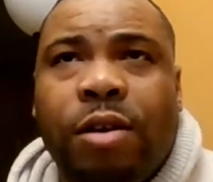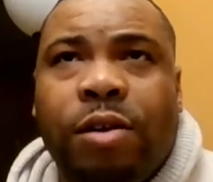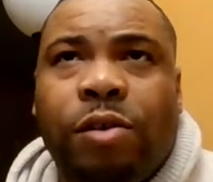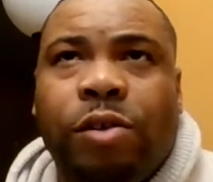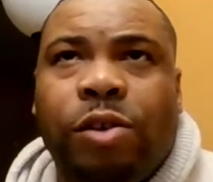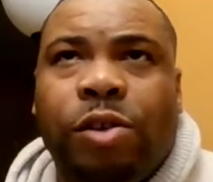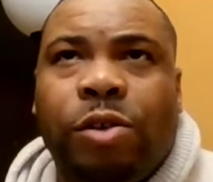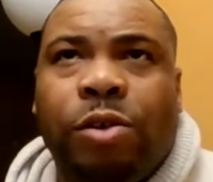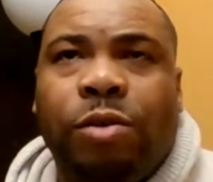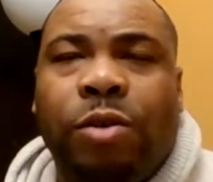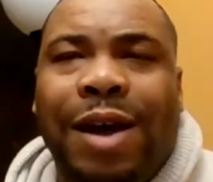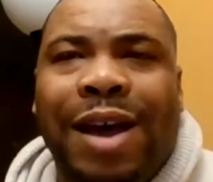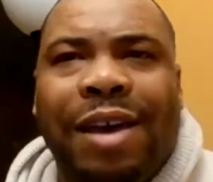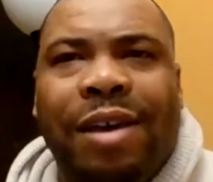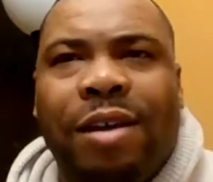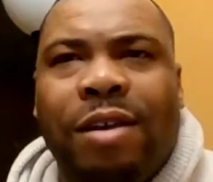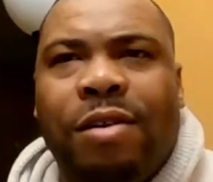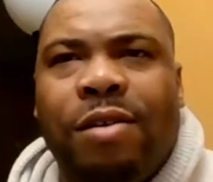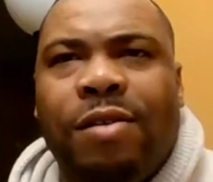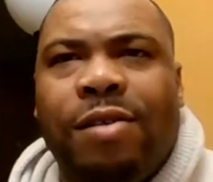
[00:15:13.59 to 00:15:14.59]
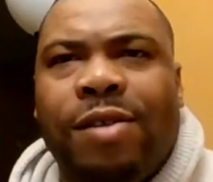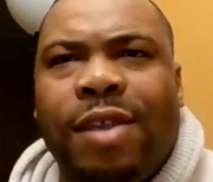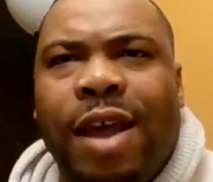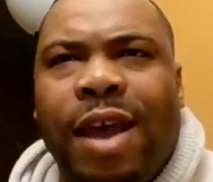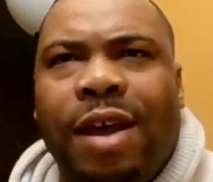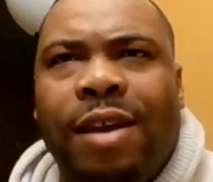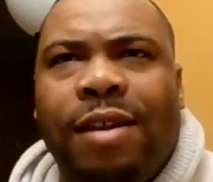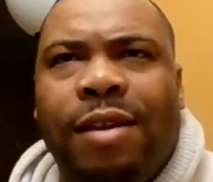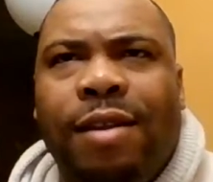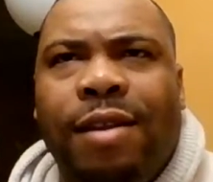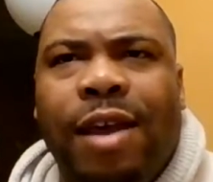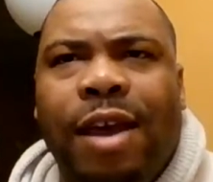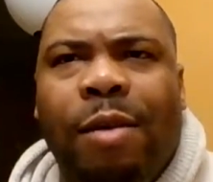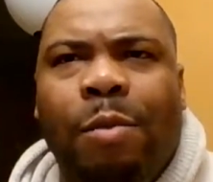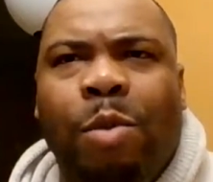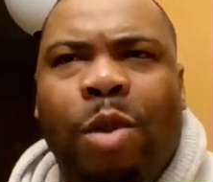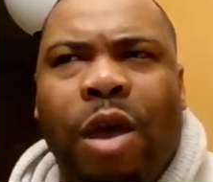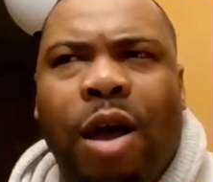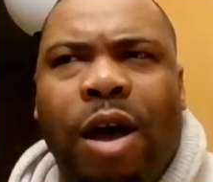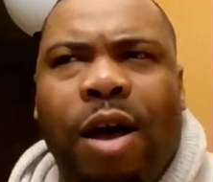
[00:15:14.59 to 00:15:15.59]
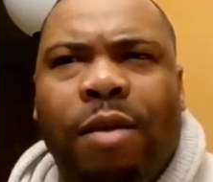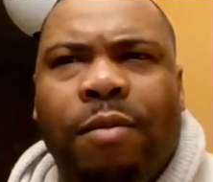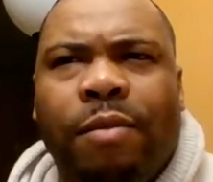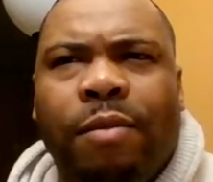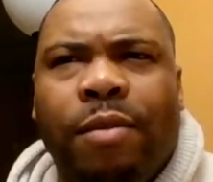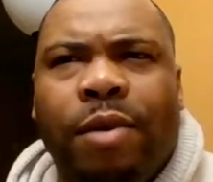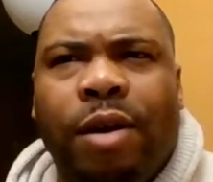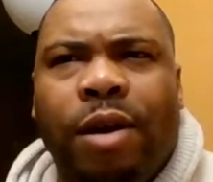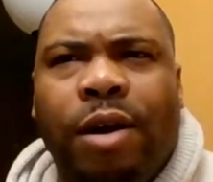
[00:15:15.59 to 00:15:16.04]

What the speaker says: So I can understand them not